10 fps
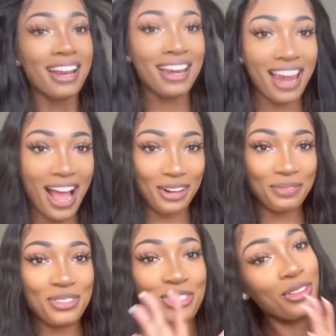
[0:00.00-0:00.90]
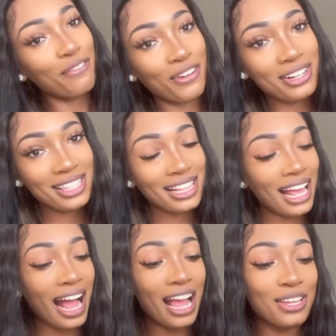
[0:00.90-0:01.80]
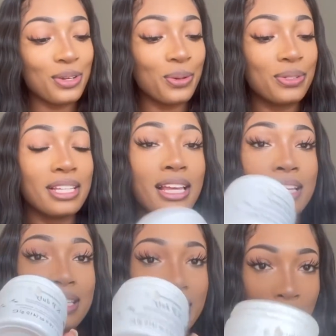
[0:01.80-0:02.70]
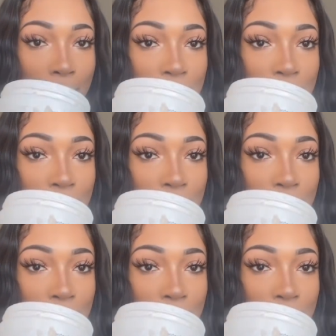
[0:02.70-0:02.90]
Now, so the first thing that I use is KP